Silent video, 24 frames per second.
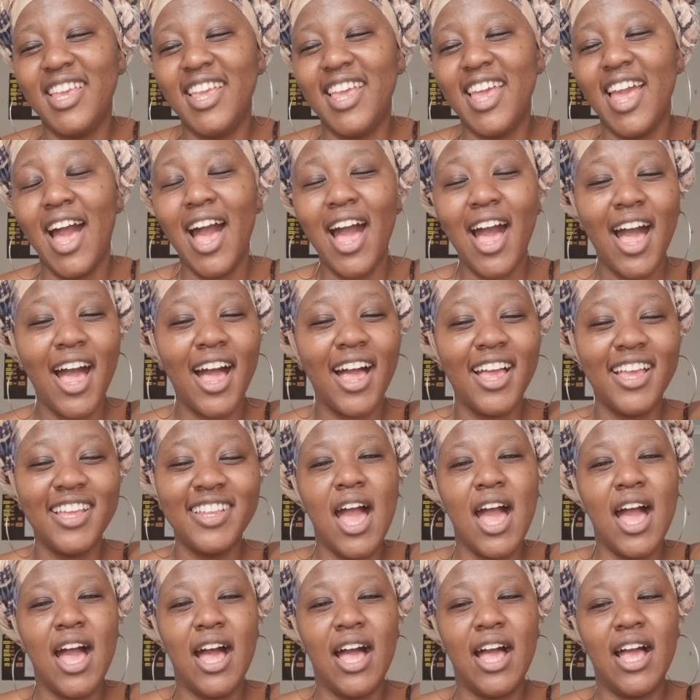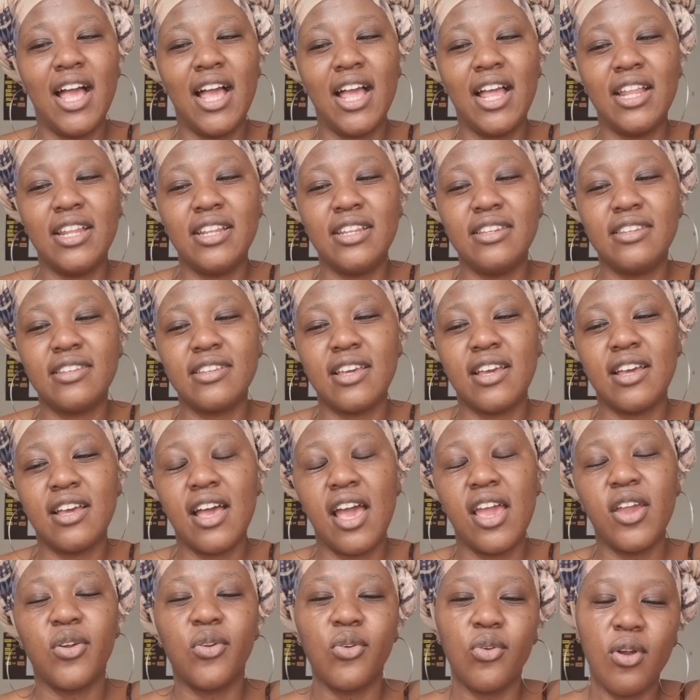yeah, and
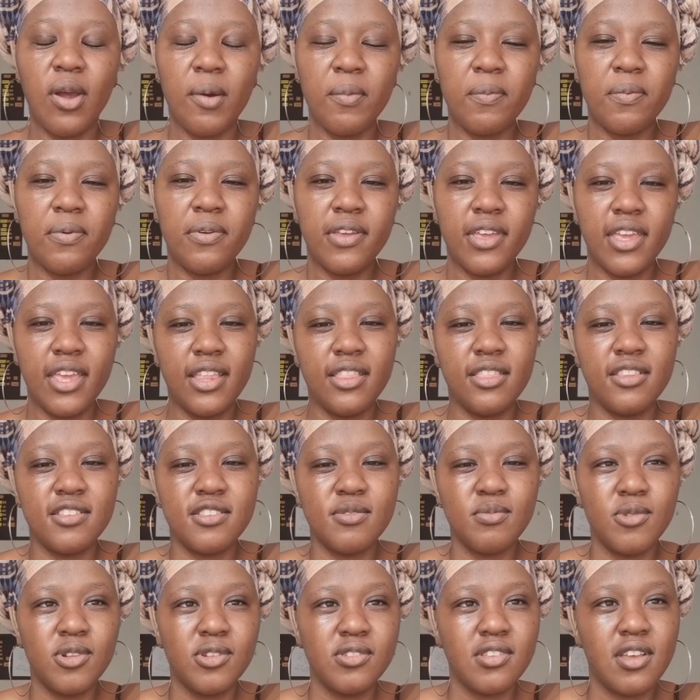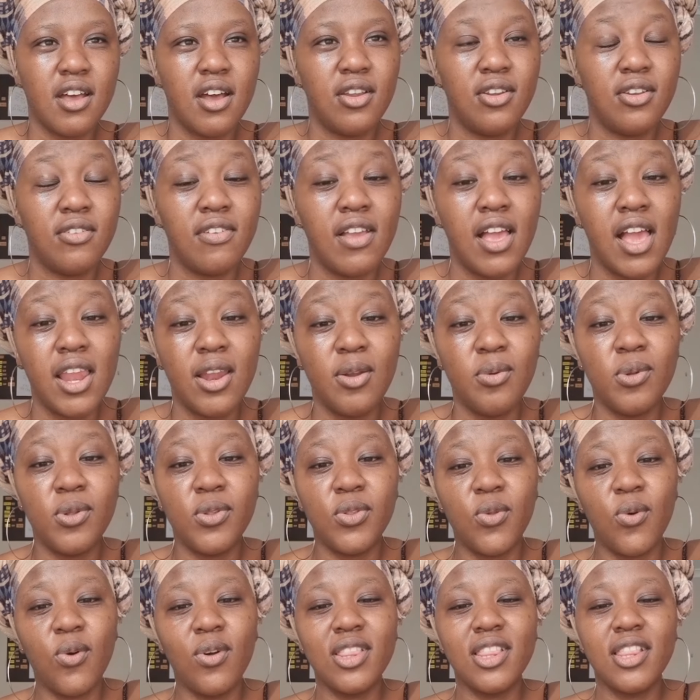I grew up in the small town of Aliwal
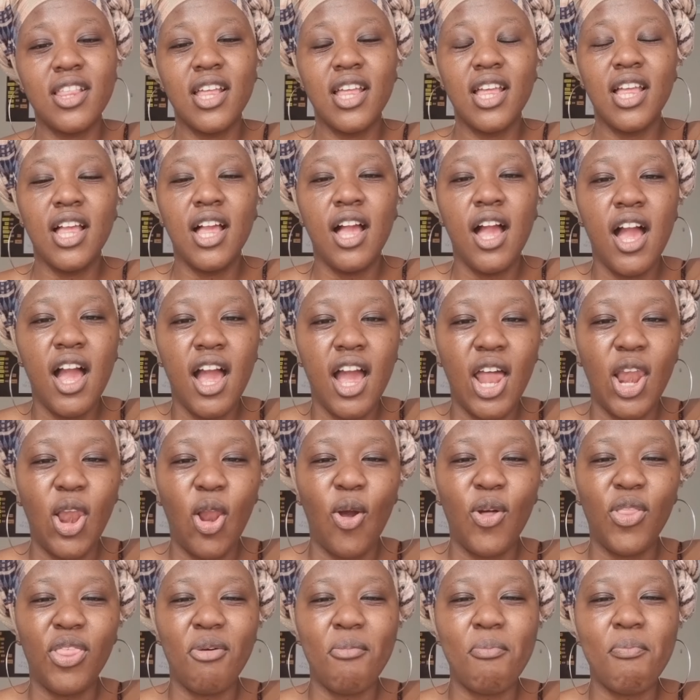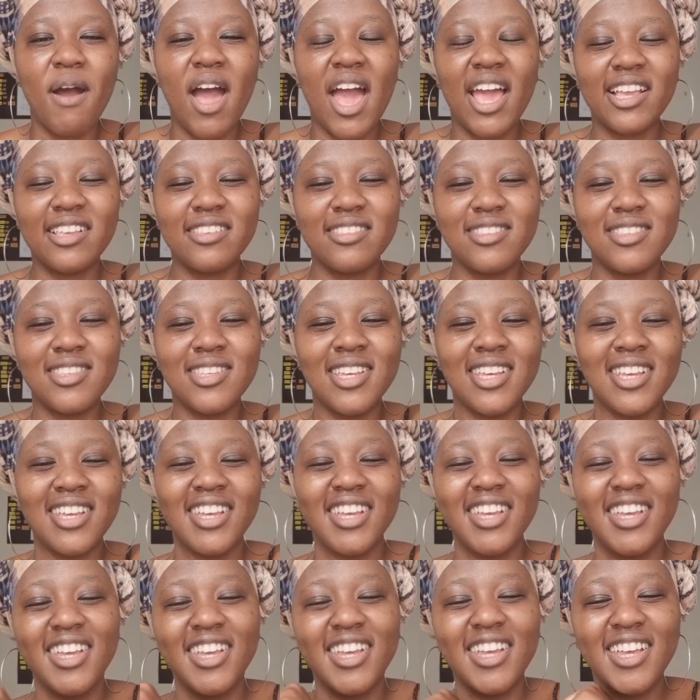North along the banks
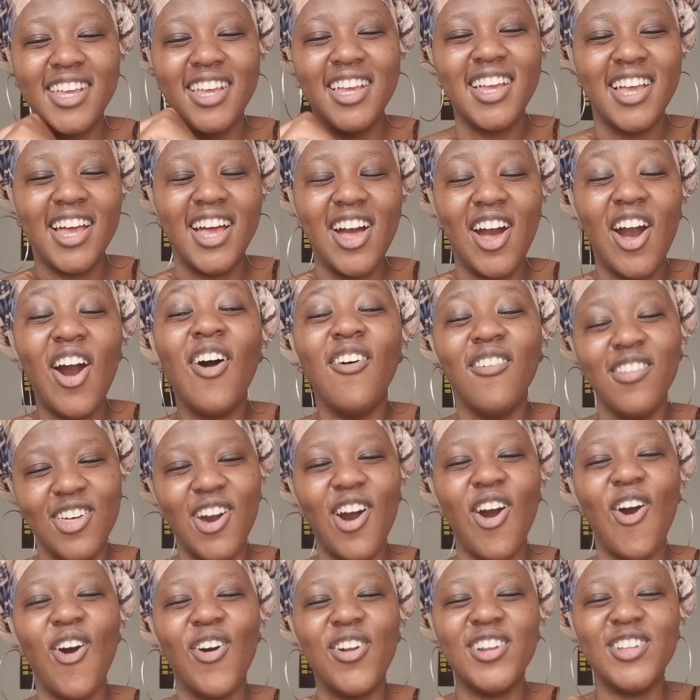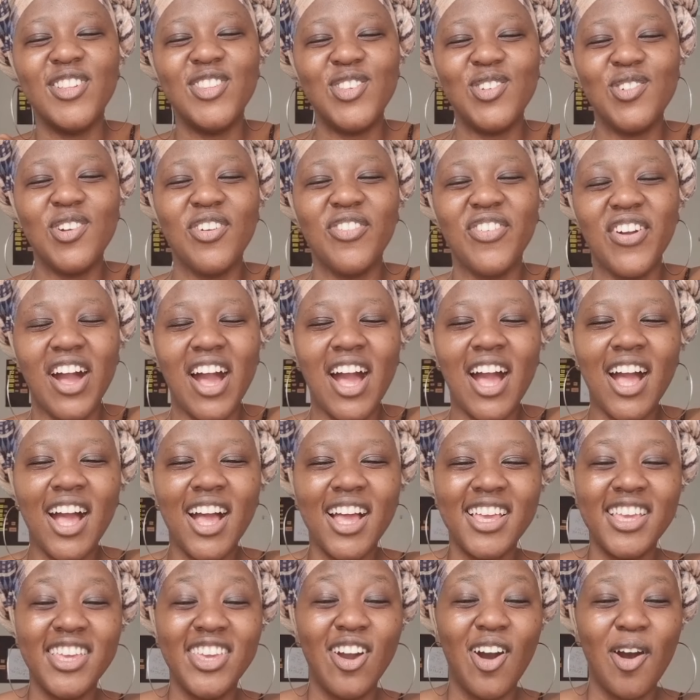of the Orange River,
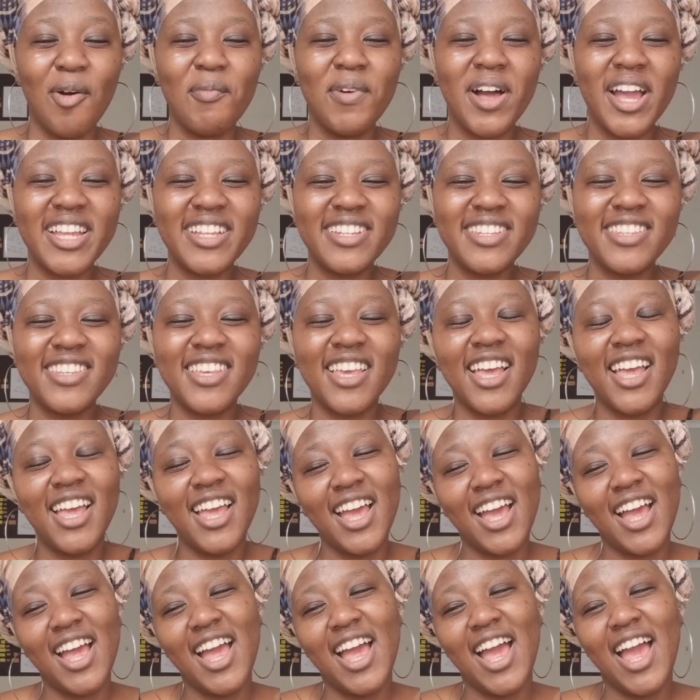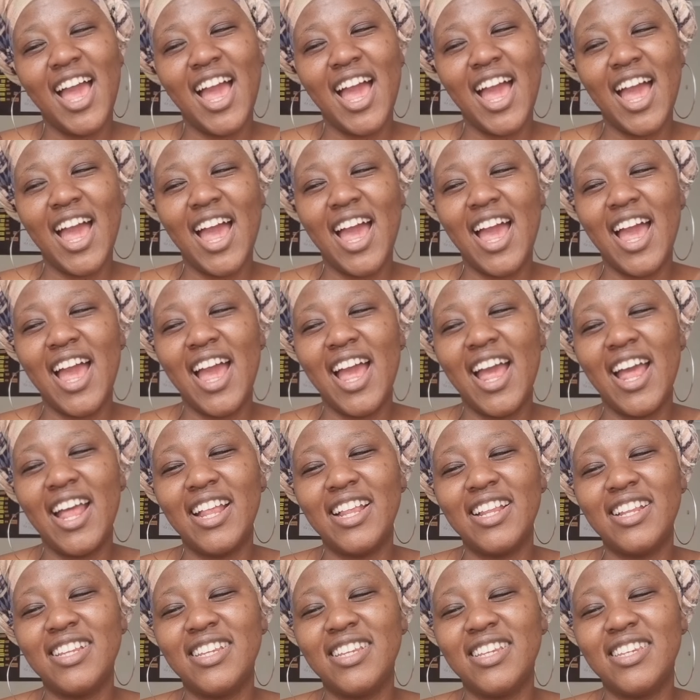yeah, mate.
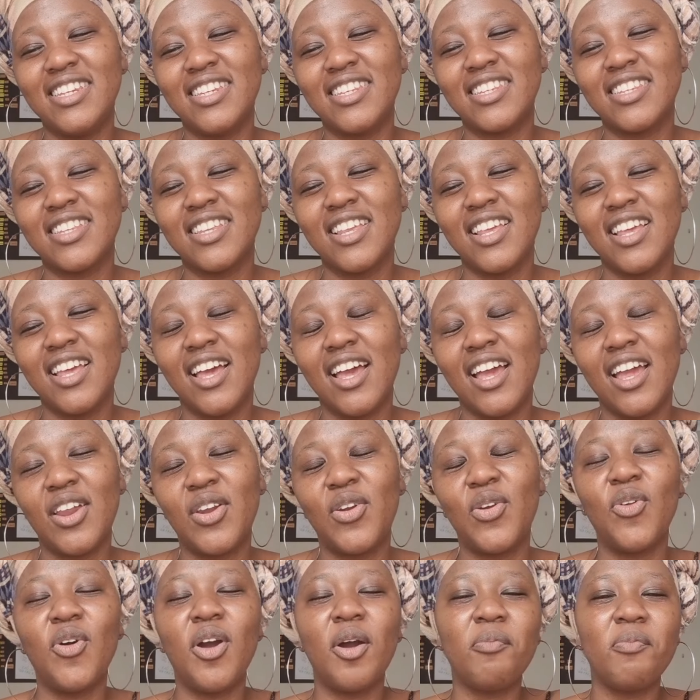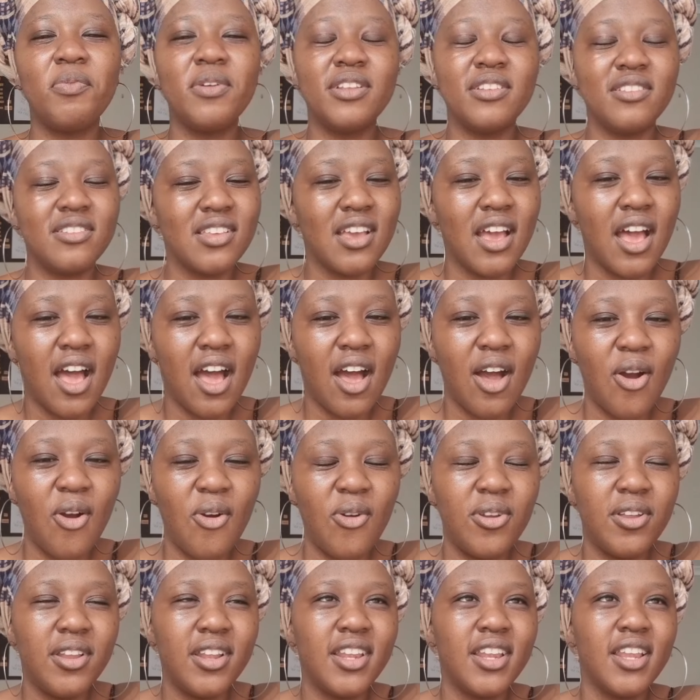And I grew up in
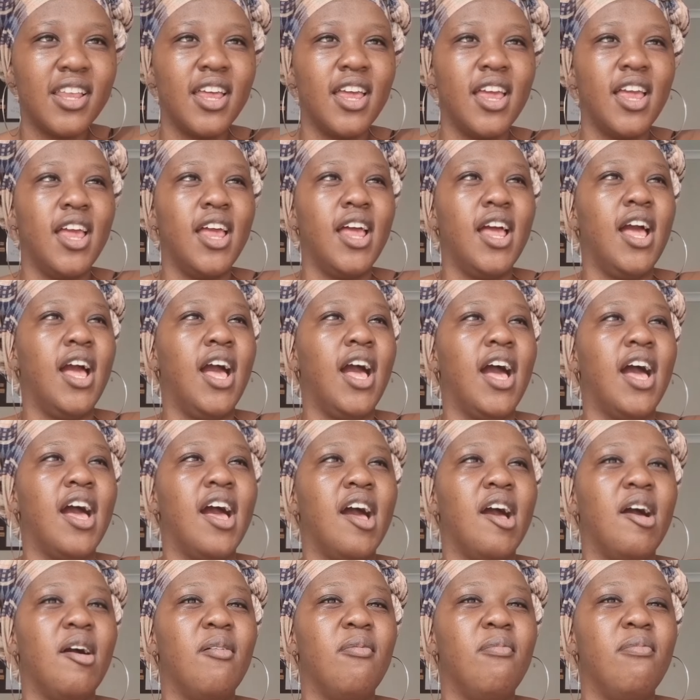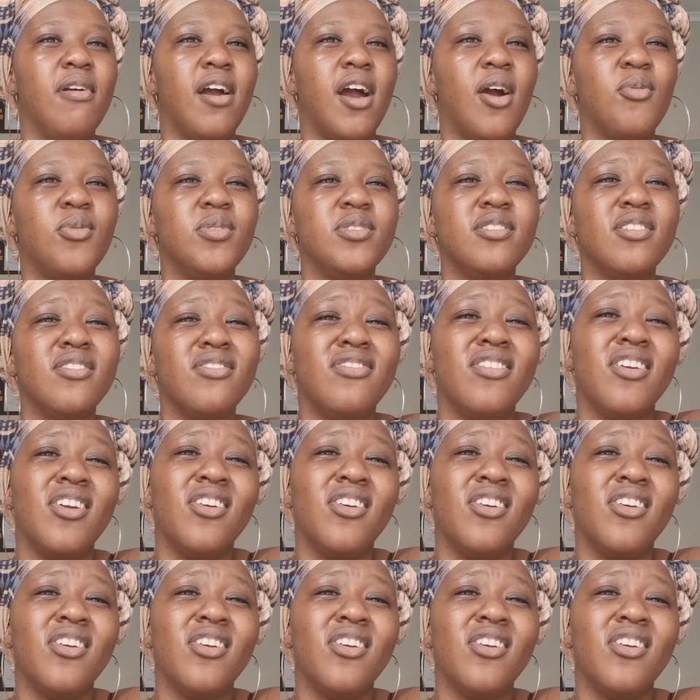town. I was a